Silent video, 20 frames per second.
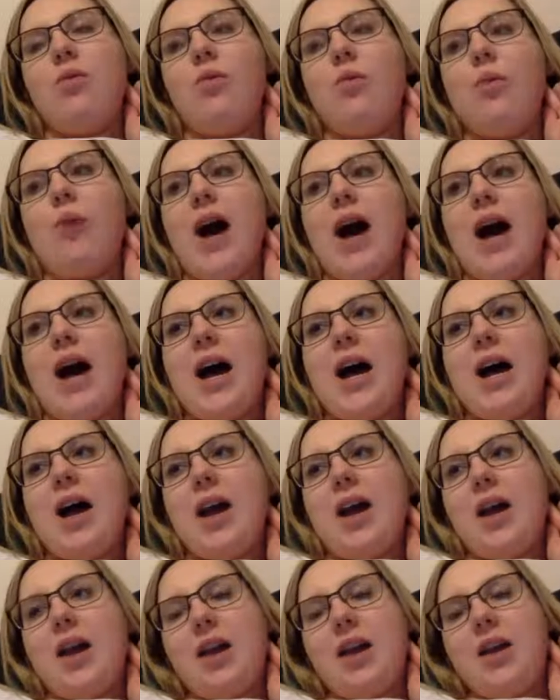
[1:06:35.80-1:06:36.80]

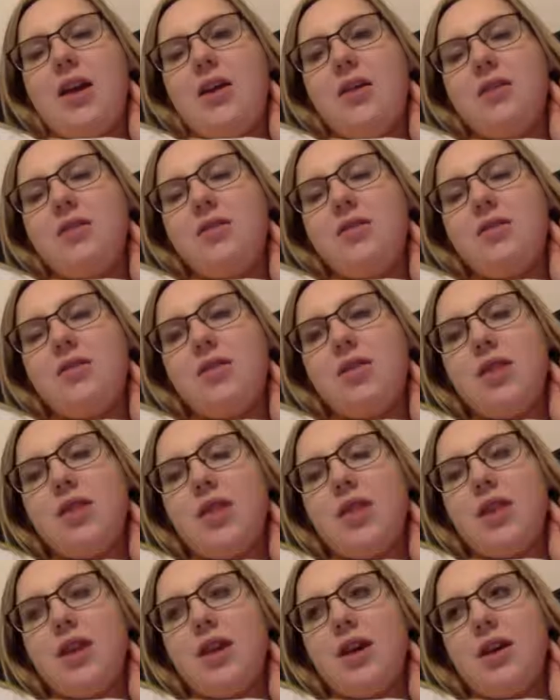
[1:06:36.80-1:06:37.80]
why
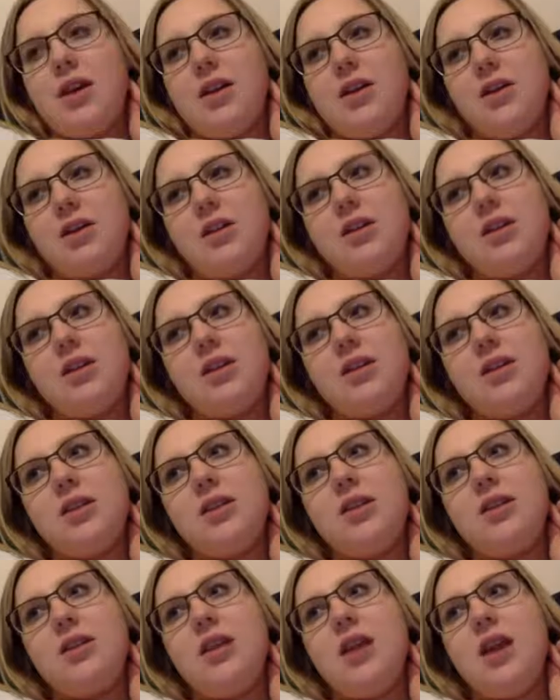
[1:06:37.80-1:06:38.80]

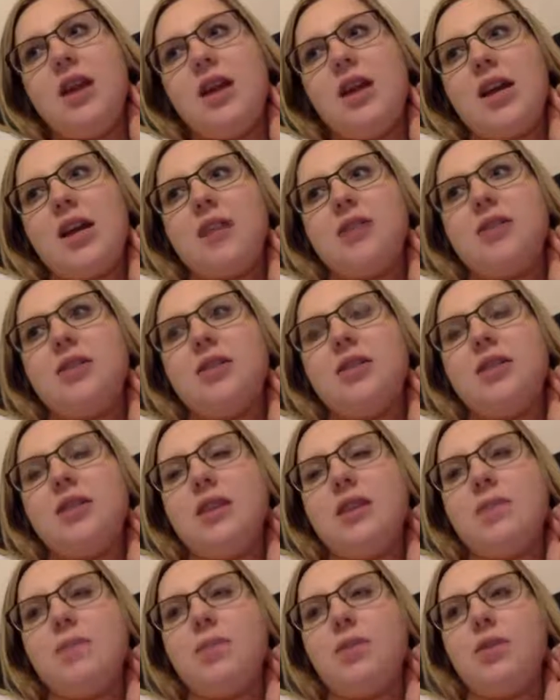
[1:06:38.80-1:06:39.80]
it
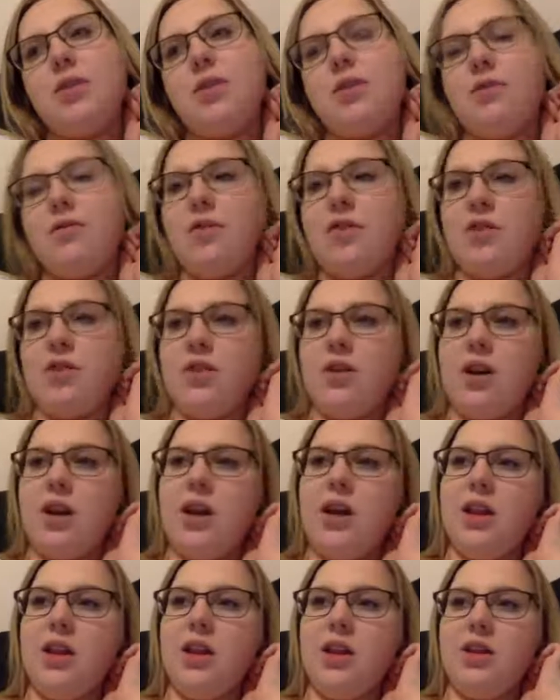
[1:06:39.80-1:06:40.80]
gets deeper the
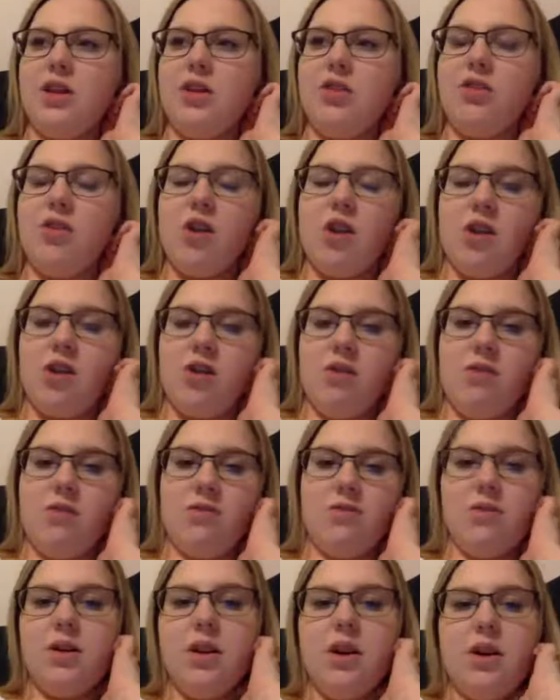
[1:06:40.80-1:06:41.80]
further inland you
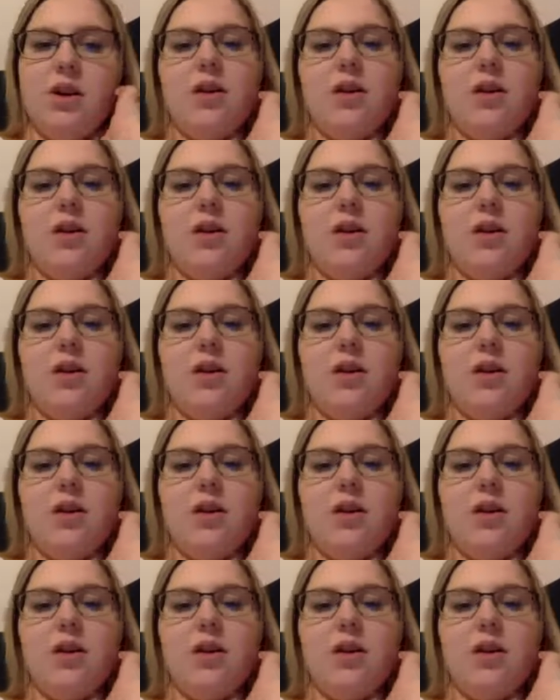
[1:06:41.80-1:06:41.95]
go.